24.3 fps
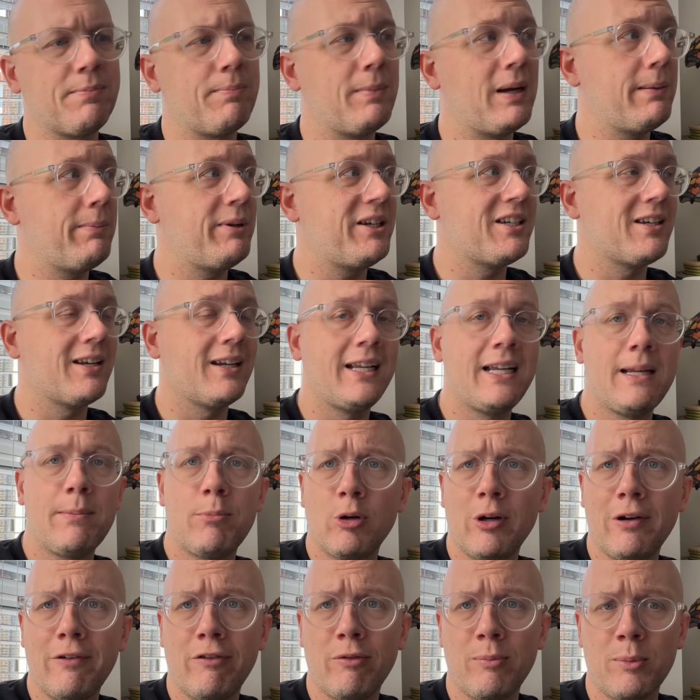Maybe
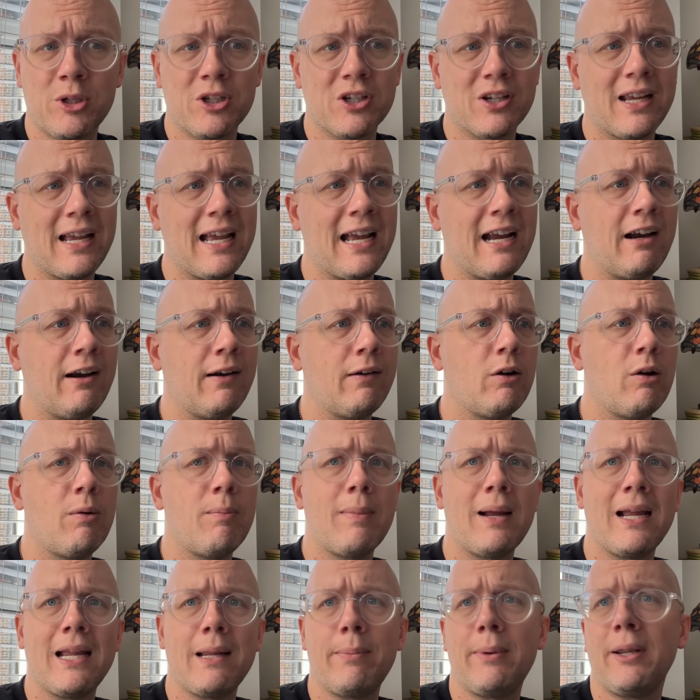Saliba in for Mosquera,
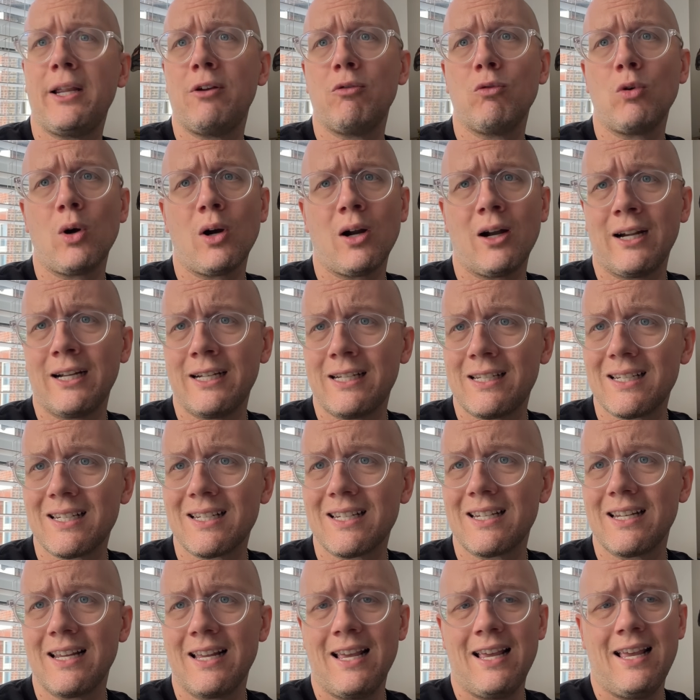maybe
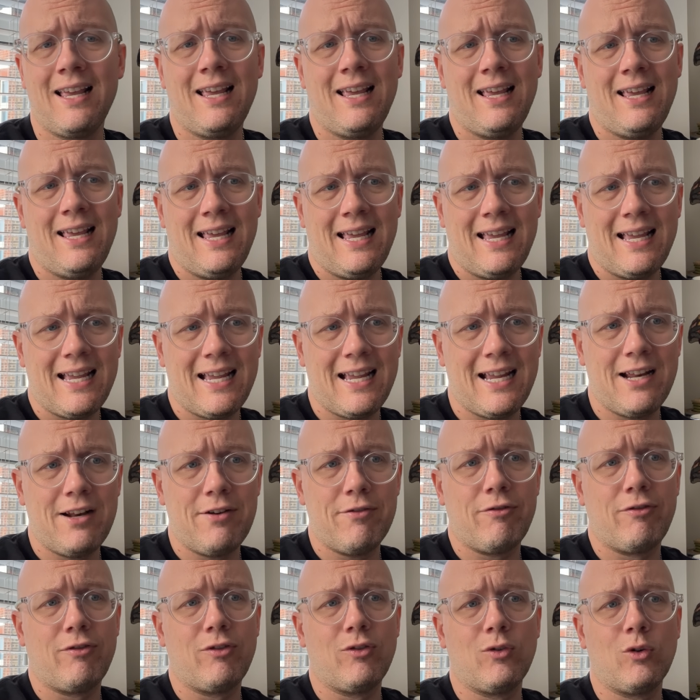Rice in
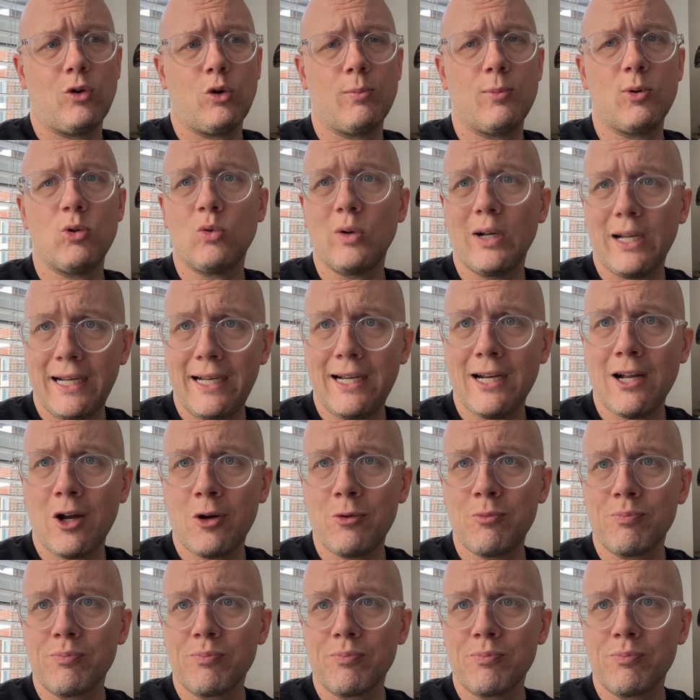for Merino.